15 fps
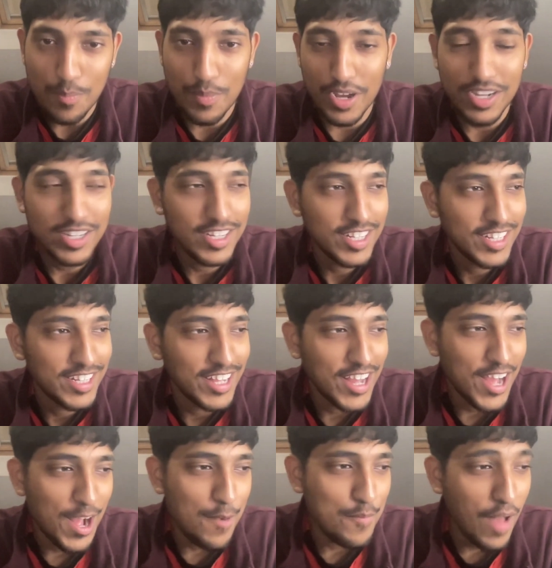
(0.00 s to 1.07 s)
but
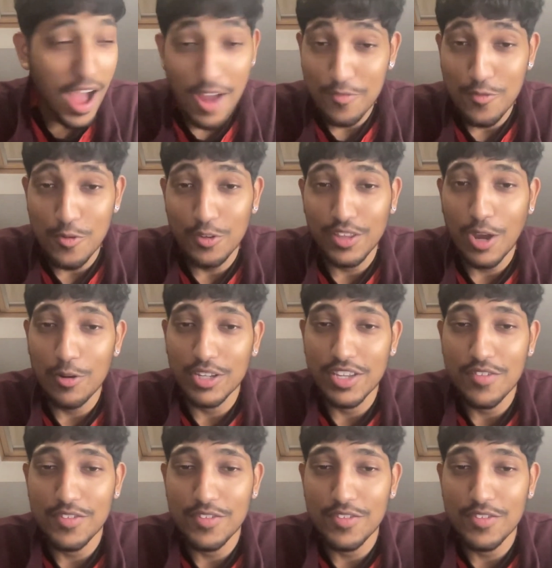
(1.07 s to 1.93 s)
I thought that would give